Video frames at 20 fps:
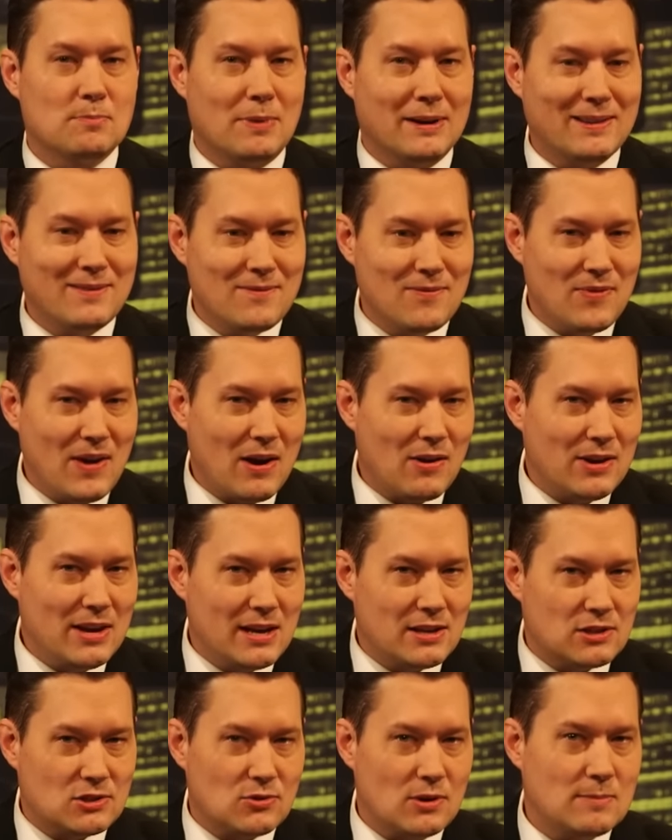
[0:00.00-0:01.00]
but in very
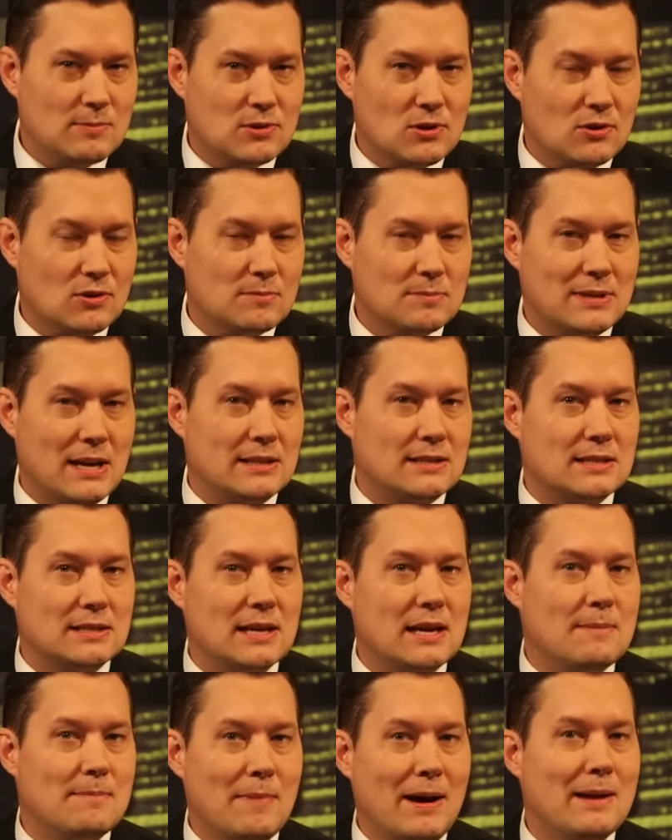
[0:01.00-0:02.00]
extreme circumstances,
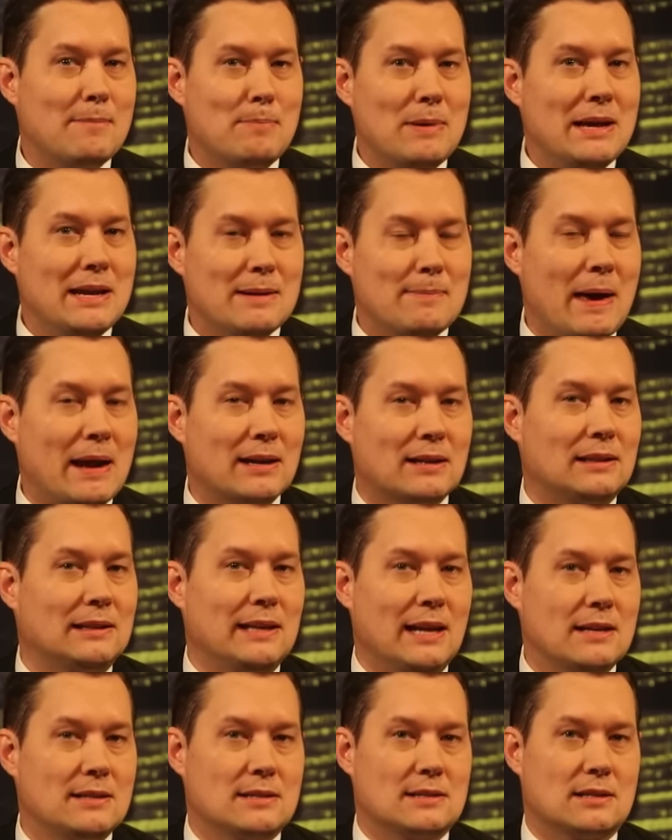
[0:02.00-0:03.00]
it might be medically
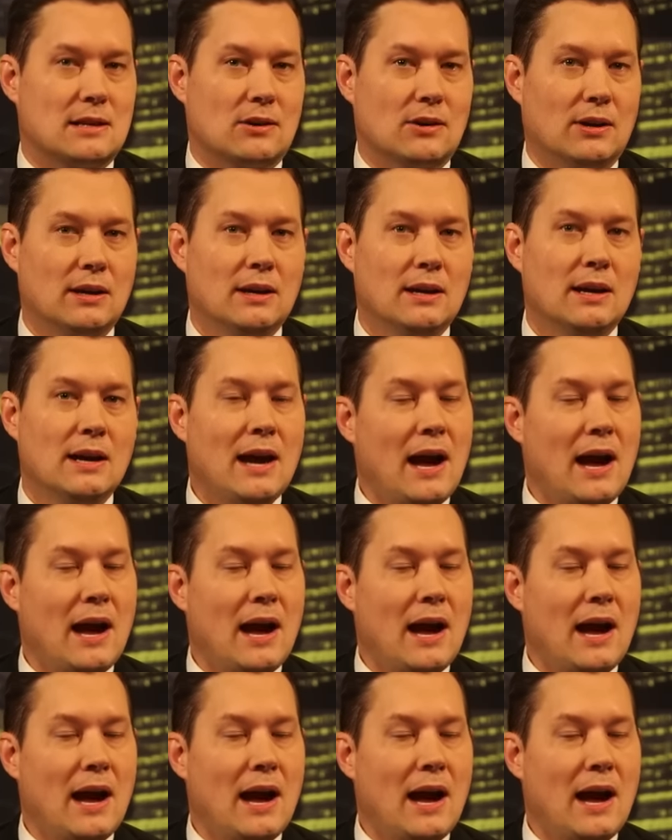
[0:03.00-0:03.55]
necessary?